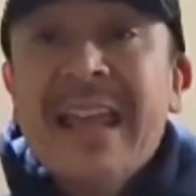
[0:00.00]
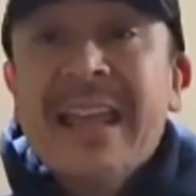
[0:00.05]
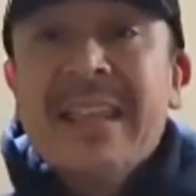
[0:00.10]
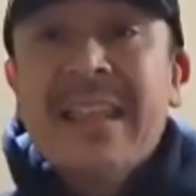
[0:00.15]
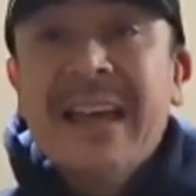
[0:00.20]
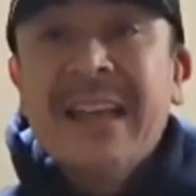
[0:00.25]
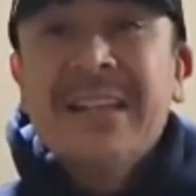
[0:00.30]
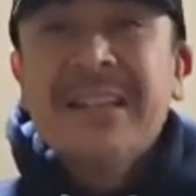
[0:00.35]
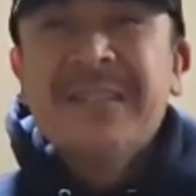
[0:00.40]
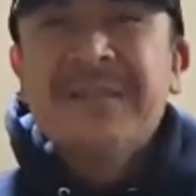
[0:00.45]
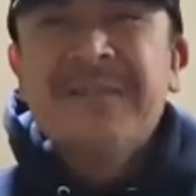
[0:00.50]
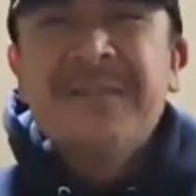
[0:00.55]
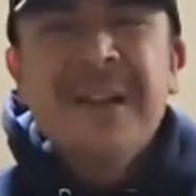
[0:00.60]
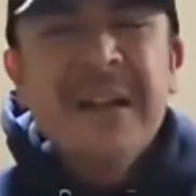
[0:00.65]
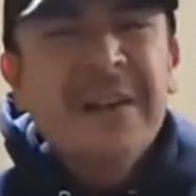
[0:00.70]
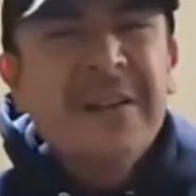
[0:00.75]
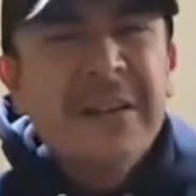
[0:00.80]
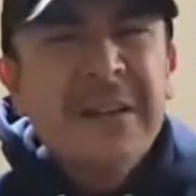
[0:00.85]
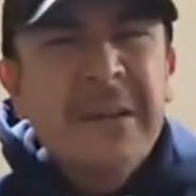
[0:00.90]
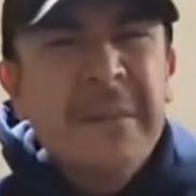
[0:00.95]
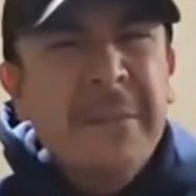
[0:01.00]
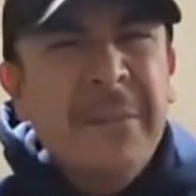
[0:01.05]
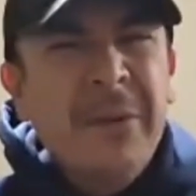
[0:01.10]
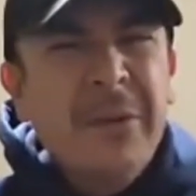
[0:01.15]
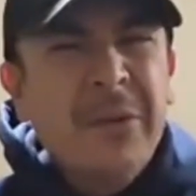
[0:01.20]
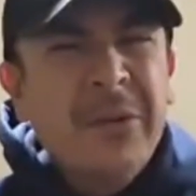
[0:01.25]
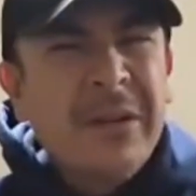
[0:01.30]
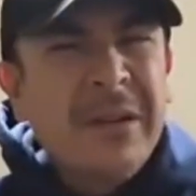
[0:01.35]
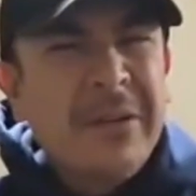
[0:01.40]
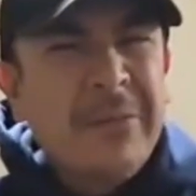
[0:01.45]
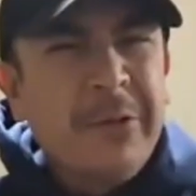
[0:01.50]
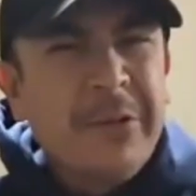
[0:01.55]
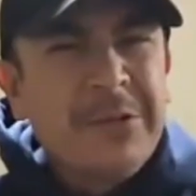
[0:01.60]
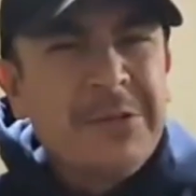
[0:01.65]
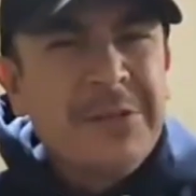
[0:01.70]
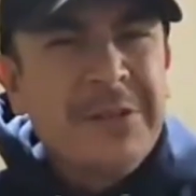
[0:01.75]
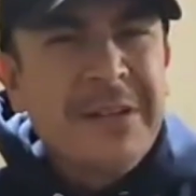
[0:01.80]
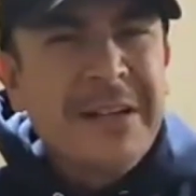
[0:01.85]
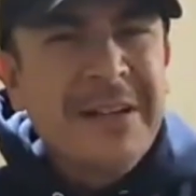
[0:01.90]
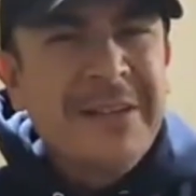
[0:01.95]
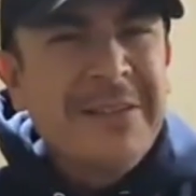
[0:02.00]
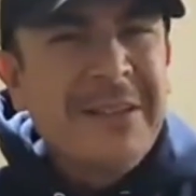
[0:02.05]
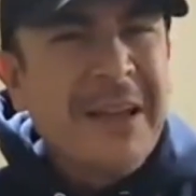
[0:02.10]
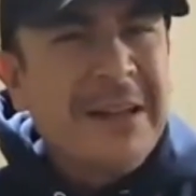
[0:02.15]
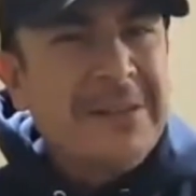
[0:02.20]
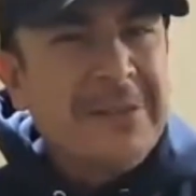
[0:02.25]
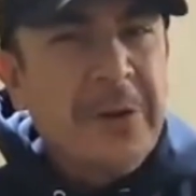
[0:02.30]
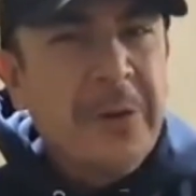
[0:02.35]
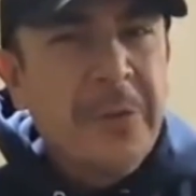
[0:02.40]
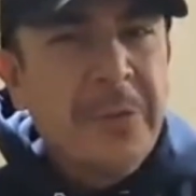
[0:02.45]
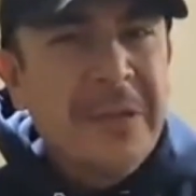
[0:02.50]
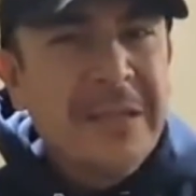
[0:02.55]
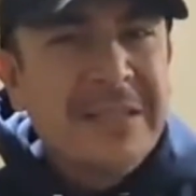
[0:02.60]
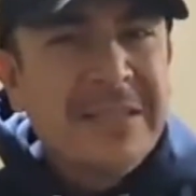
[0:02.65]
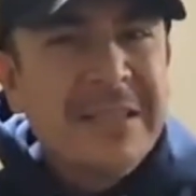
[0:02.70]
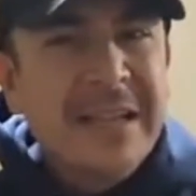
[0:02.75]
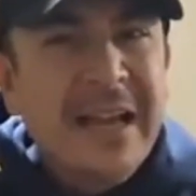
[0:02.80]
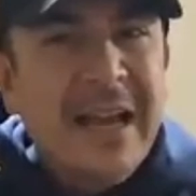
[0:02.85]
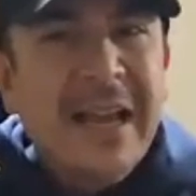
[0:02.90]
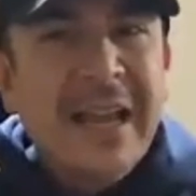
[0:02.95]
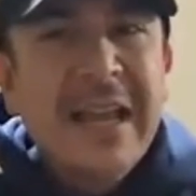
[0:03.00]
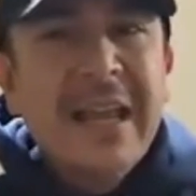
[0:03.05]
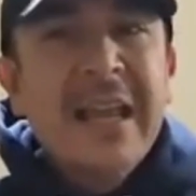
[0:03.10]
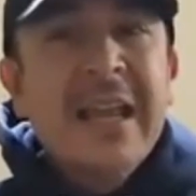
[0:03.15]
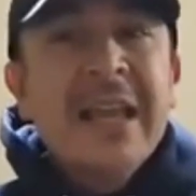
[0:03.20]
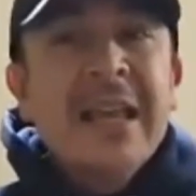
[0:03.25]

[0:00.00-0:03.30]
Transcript: That is very important. I want you to hear that. Don't miss that.